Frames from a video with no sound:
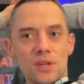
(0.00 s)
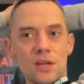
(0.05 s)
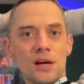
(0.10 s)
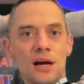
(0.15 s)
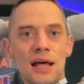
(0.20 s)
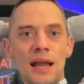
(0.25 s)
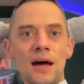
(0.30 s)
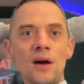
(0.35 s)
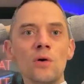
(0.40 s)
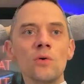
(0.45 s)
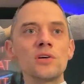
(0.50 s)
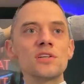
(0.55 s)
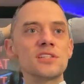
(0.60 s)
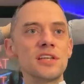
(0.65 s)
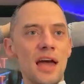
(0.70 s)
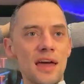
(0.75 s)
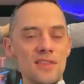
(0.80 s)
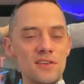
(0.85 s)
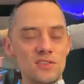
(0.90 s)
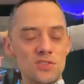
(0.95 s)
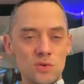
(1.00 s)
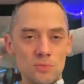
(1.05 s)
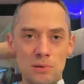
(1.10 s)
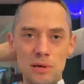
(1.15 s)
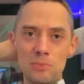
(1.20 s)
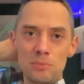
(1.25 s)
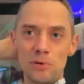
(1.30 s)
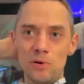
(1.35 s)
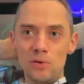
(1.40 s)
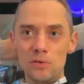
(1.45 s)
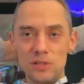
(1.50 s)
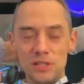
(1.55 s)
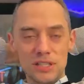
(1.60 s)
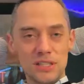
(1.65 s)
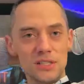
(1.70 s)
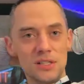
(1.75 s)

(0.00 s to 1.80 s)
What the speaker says: and I always say this to people,